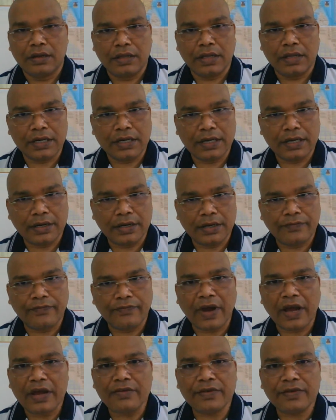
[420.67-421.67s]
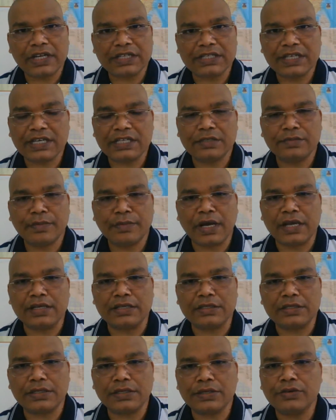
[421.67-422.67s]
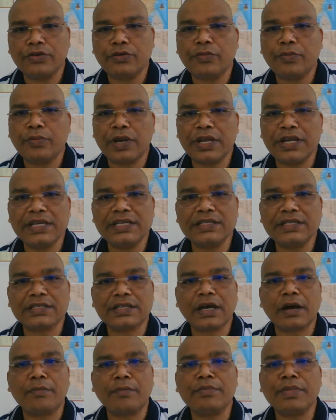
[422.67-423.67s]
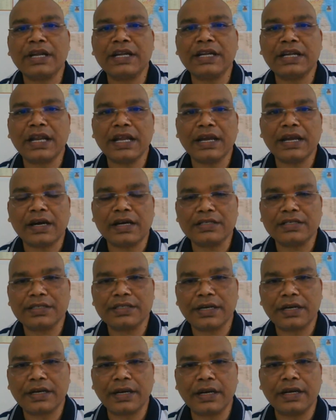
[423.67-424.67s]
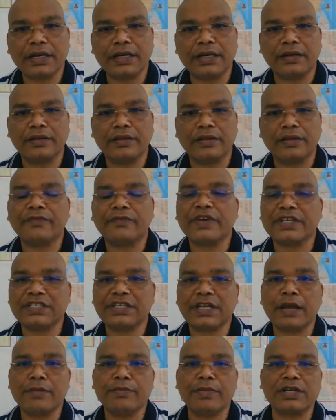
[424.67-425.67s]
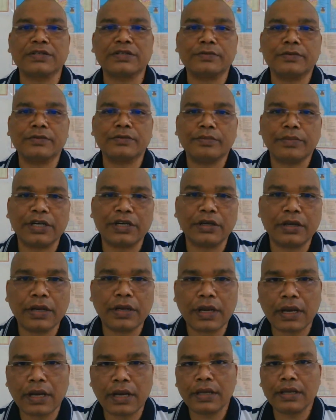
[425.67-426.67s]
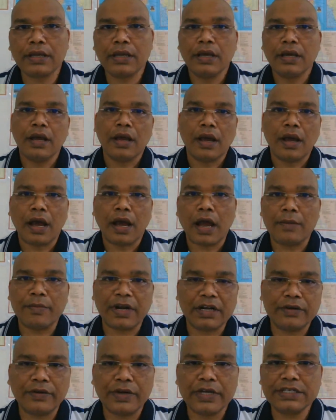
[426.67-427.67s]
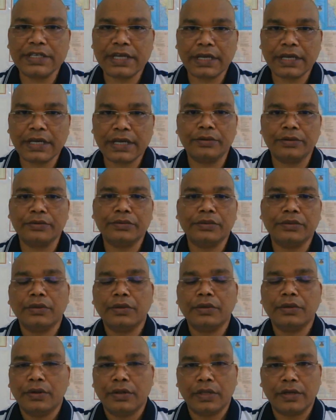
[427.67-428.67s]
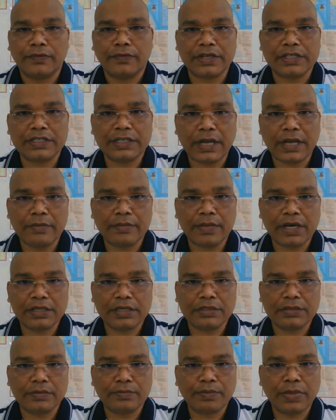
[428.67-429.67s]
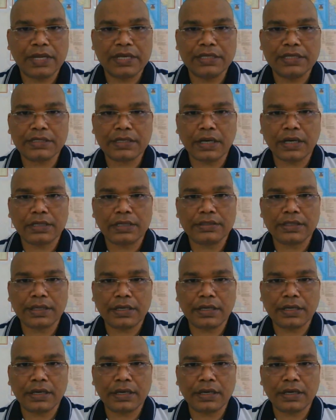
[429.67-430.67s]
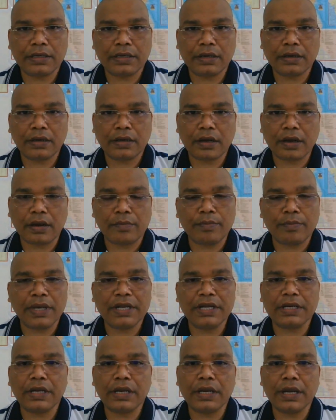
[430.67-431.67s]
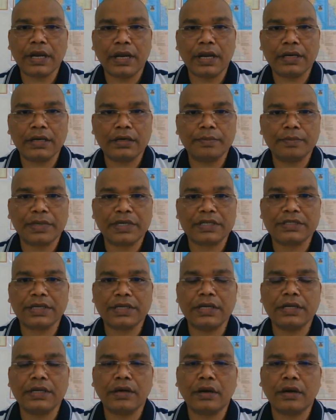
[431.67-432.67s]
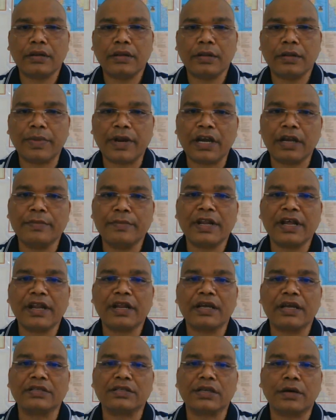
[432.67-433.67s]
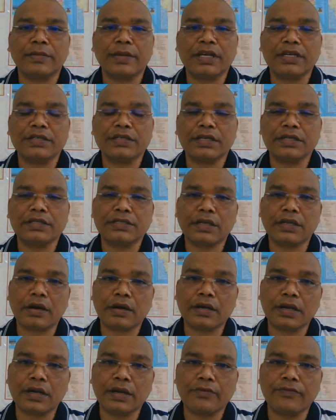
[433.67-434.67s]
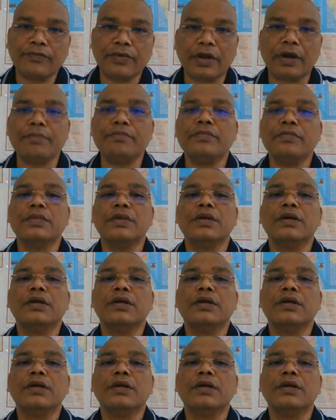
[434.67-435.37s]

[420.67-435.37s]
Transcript: that 5 or 6 months, you please completely concentrate. The first timers, particularly I am advising you, the first timers, please concentrate completely 100% on the preliminary examination starting from